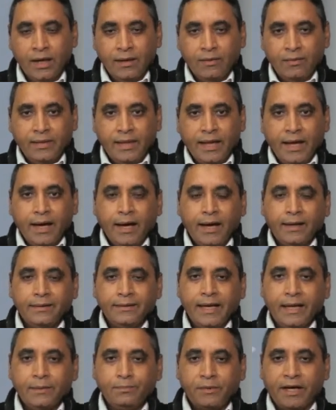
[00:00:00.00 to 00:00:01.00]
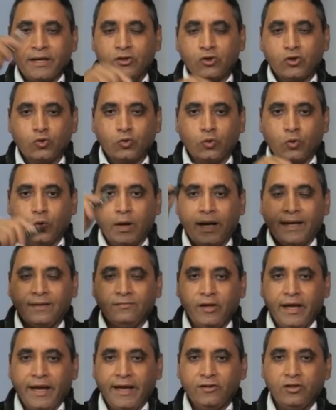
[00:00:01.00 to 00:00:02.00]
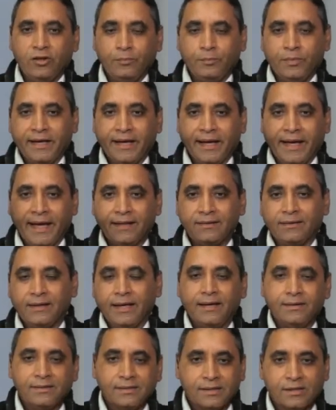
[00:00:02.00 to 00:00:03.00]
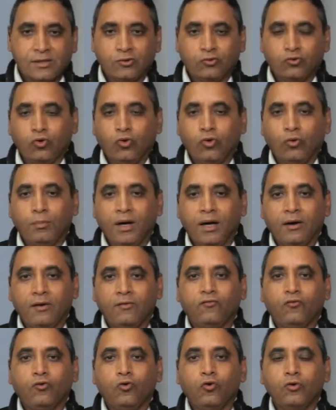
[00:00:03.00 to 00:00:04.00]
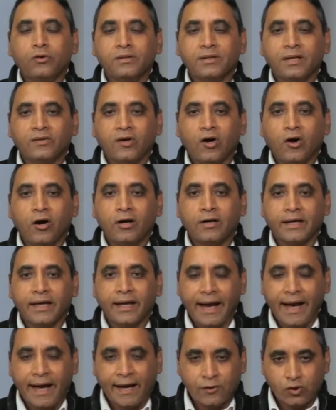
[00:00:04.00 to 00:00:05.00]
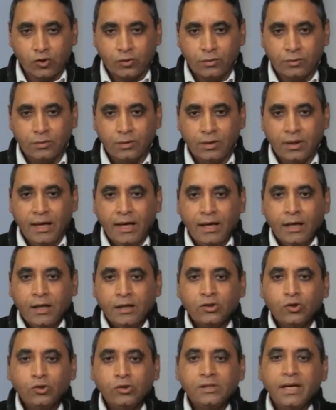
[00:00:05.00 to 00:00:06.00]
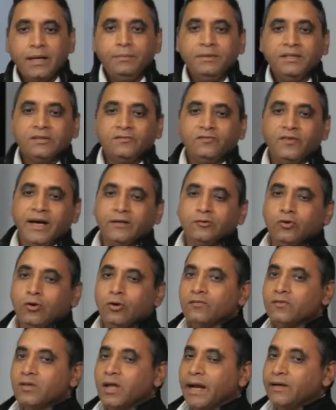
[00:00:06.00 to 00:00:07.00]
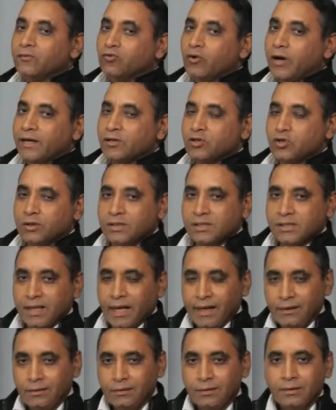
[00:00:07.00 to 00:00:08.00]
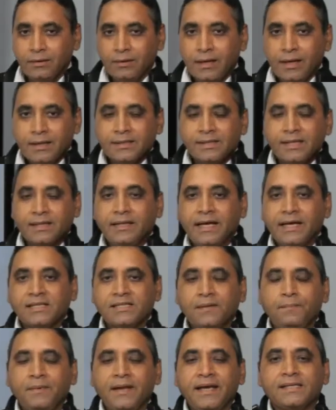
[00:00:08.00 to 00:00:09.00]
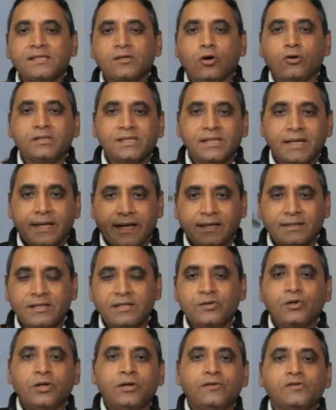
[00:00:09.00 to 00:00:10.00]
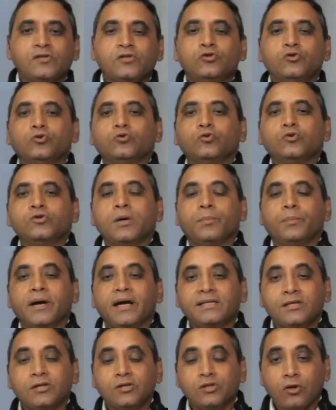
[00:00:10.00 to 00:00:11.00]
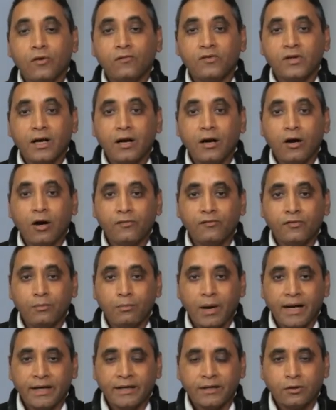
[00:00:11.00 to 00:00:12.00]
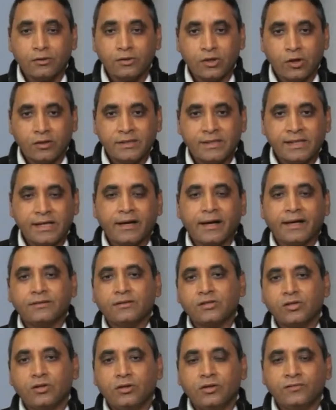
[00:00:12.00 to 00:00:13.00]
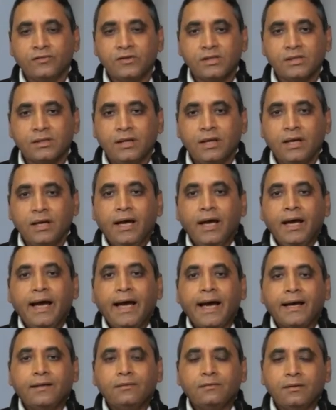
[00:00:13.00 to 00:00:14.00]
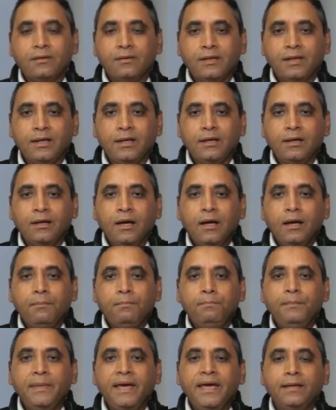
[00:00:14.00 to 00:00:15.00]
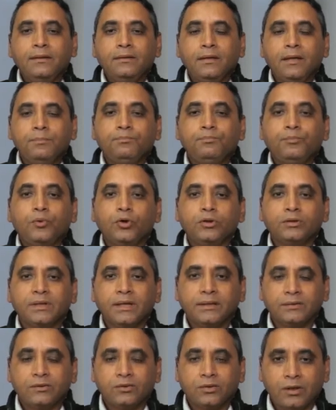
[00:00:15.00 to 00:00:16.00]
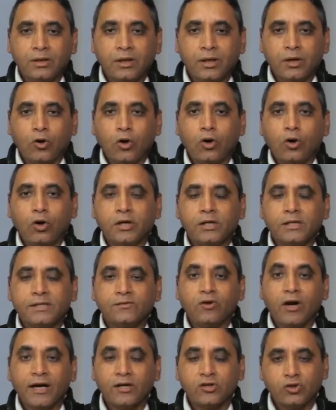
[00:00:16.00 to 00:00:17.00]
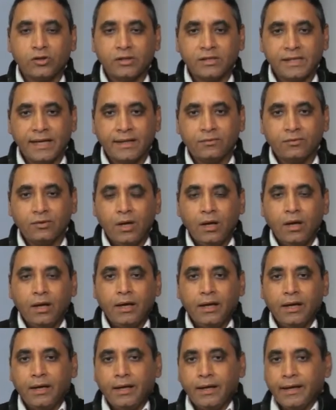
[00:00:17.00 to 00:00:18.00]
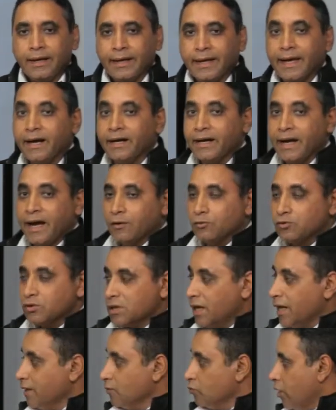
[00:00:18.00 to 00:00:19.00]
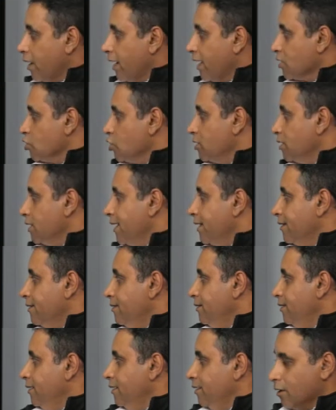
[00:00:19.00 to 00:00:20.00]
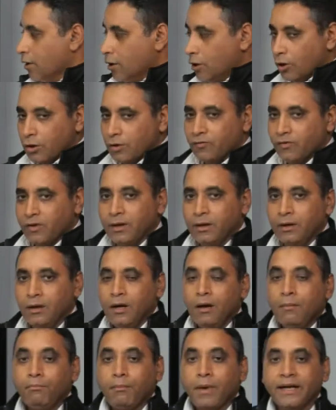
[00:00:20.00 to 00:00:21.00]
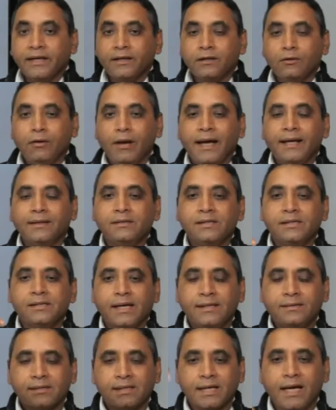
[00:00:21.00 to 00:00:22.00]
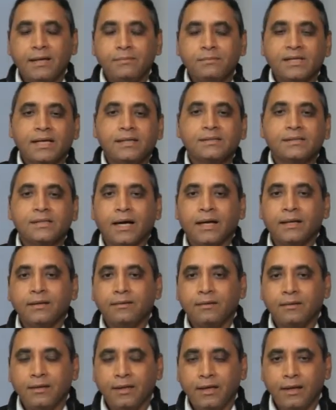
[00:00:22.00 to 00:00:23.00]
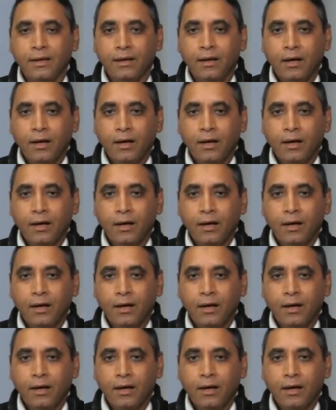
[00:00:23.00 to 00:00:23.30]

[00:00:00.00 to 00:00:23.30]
The NADPH2 and the ATP get in the stroma for the dark reaction. So the limited factor of the light reaction is light that takes place on the granular surface due to the presence of the chlorophyll molecules on the granular surface, and the main important structure that carry out the light reaction is the chlorophyll molecule and the enzymes inside the